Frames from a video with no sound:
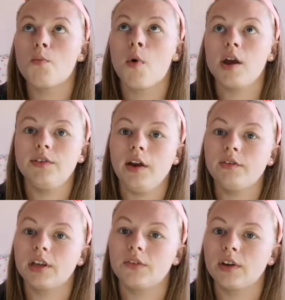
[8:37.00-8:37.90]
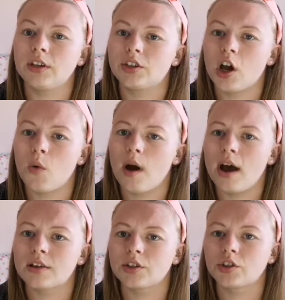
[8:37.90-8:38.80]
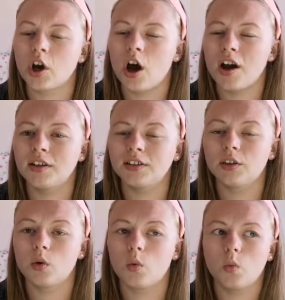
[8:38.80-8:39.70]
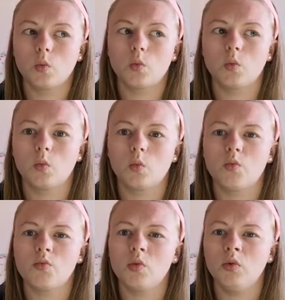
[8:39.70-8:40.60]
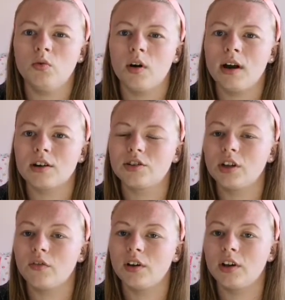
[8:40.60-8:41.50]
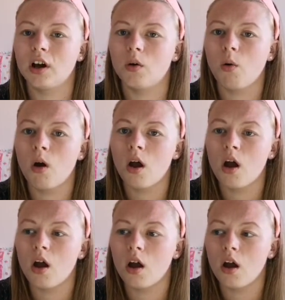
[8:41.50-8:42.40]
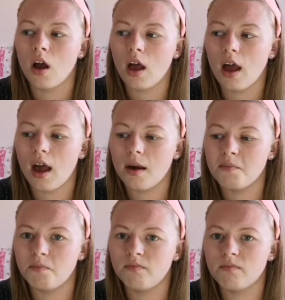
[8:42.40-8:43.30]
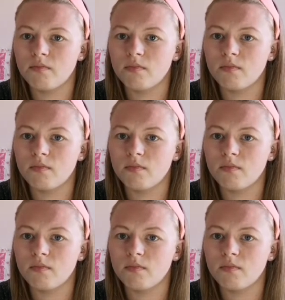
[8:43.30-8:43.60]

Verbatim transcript: My favorite TV show as a child. Oh, I actually don't really know. Um,